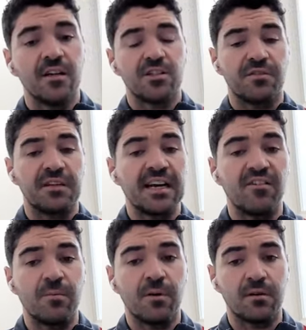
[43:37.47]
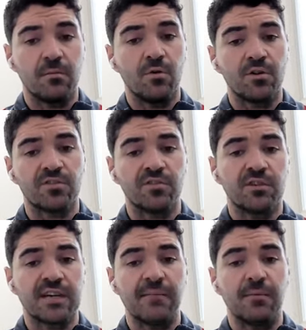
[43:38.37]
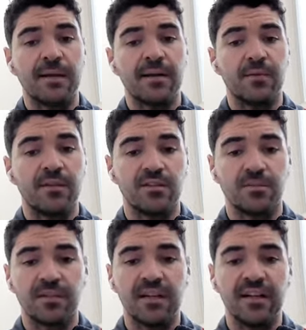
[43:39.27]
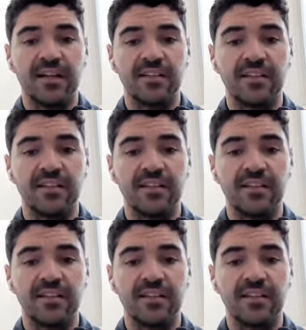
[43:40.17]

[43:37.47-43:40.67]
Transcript: So if you can carry a bottle of water or CamelBak with you, something like that,